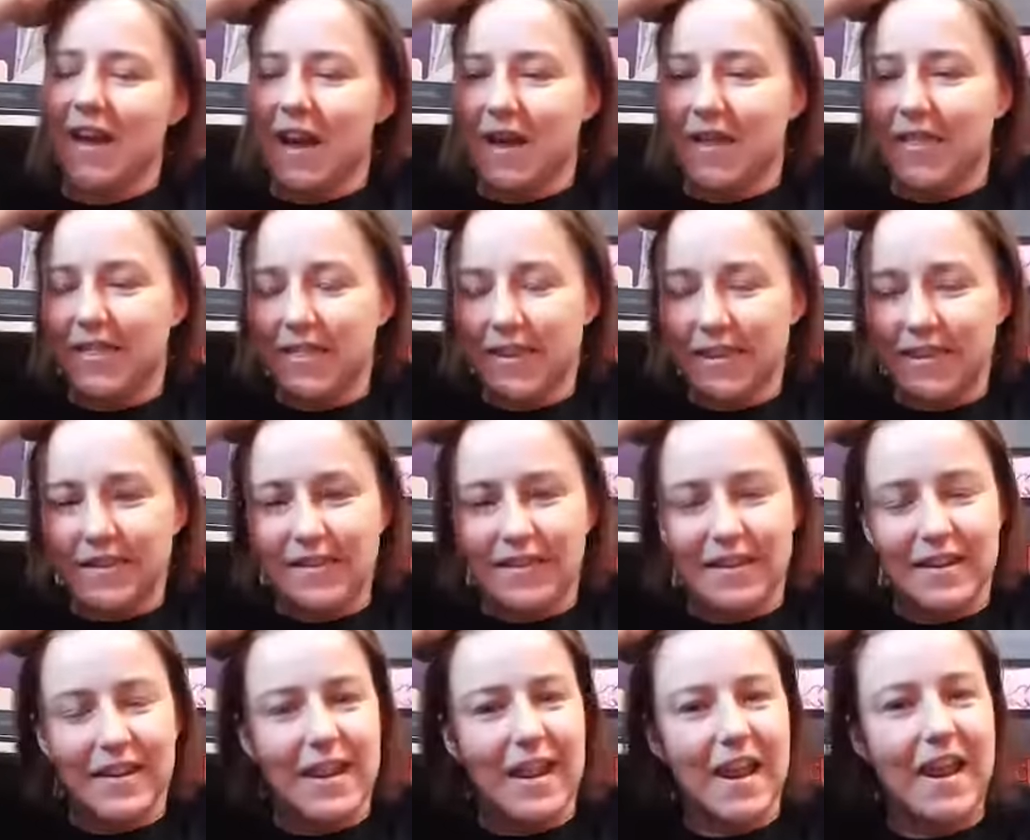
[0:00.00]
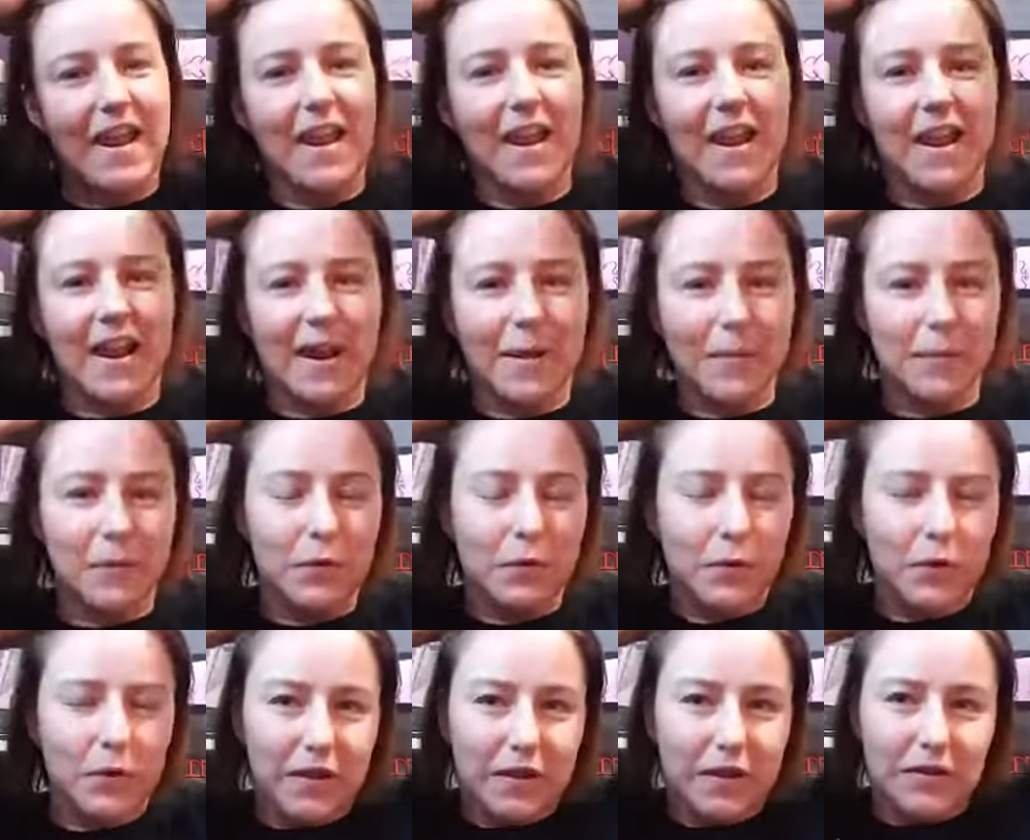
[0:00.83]
I think today I'm
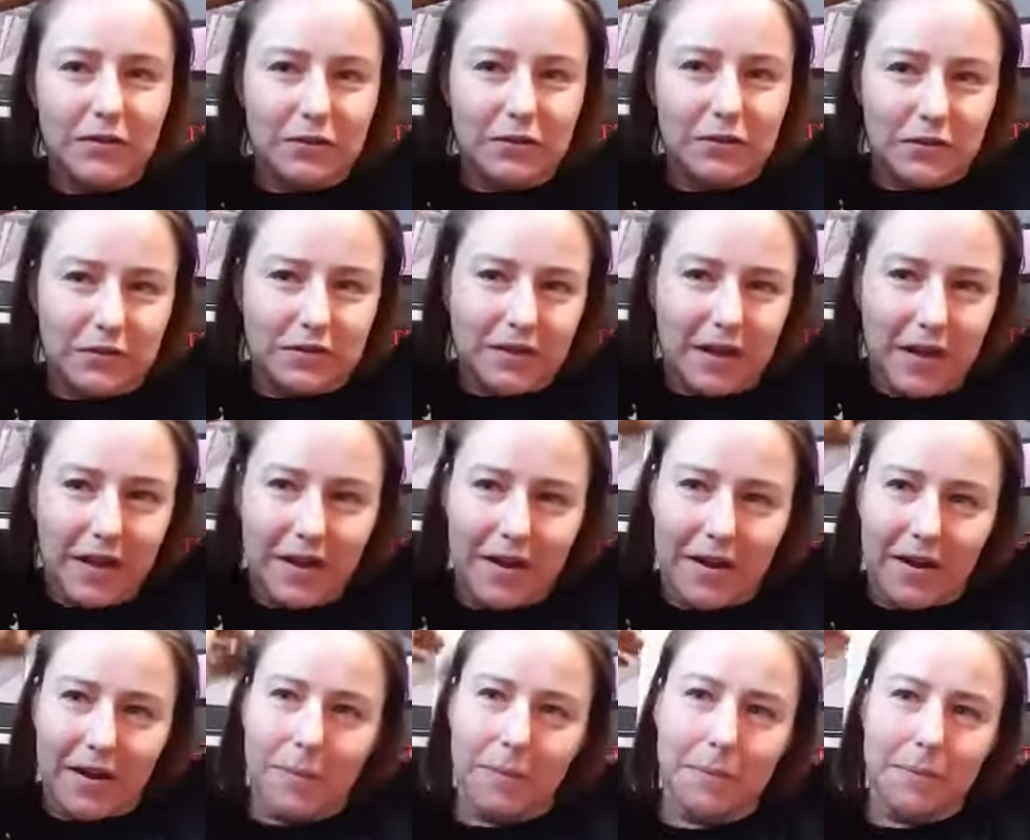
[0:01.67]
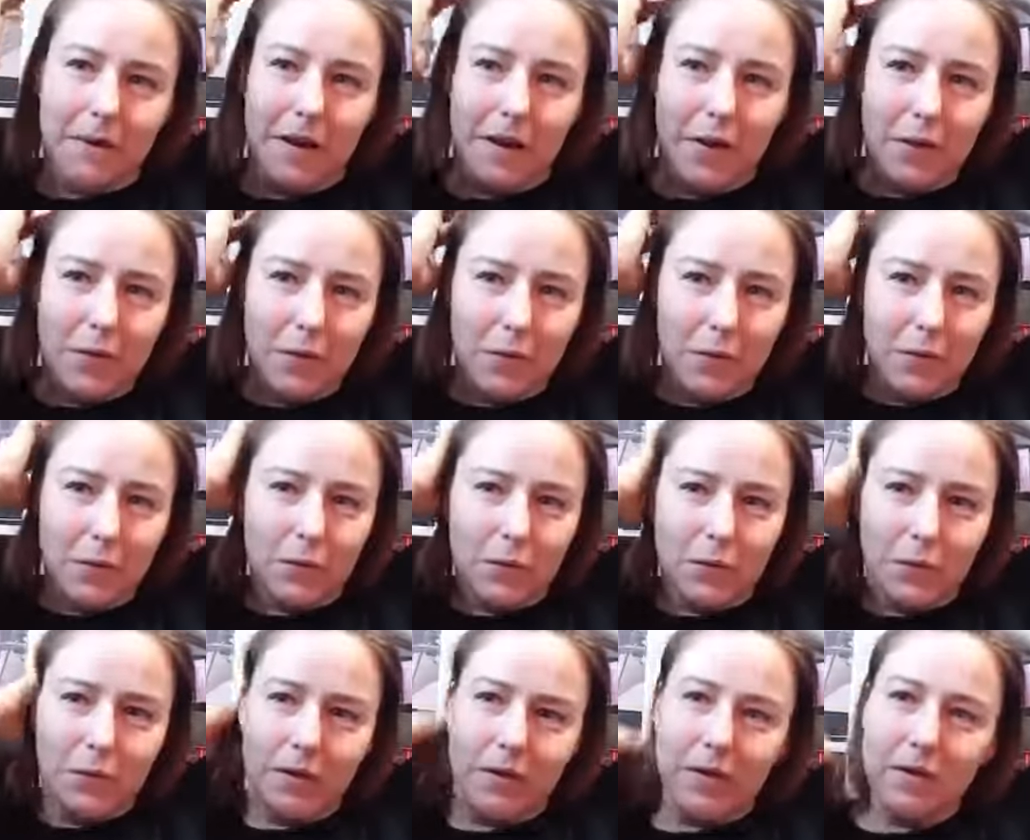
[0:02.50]
going to set up my
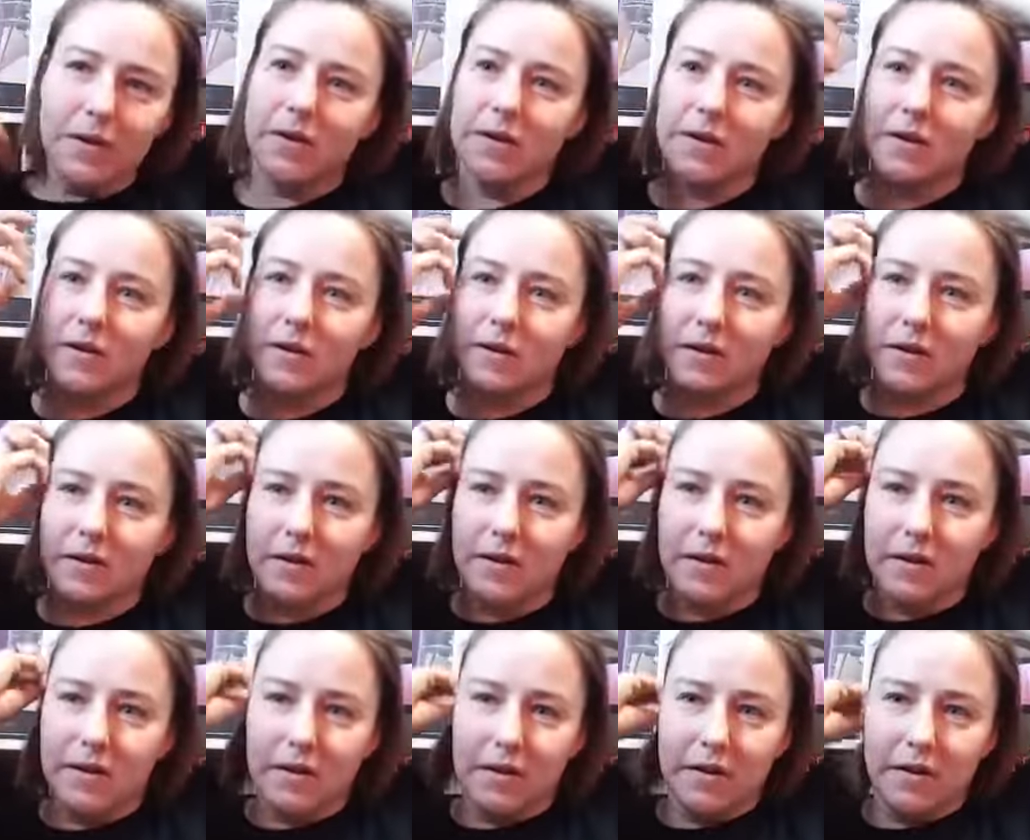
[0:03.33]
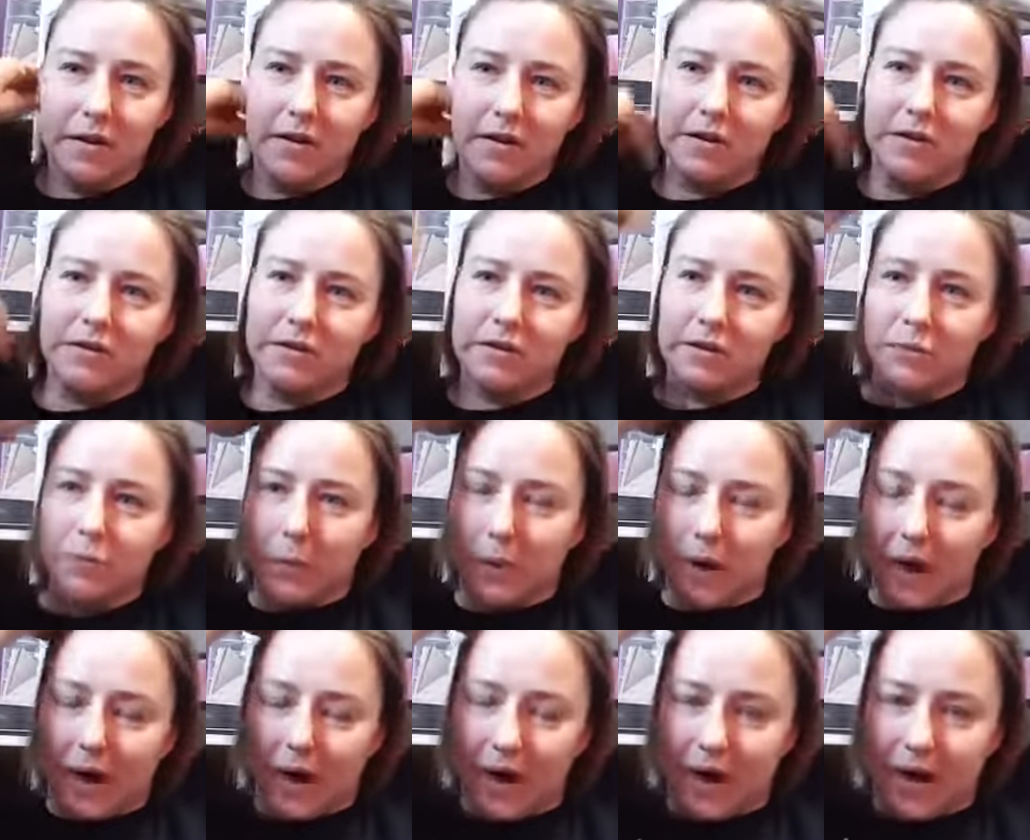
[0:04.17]
own
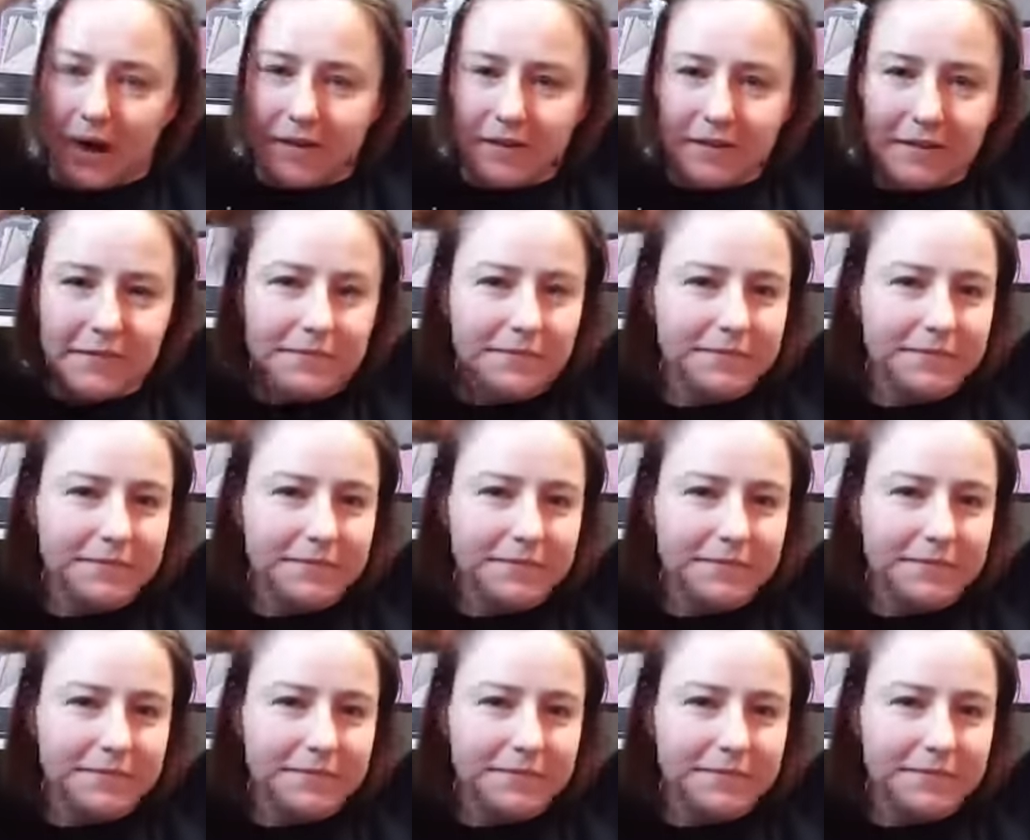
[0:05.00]
spa.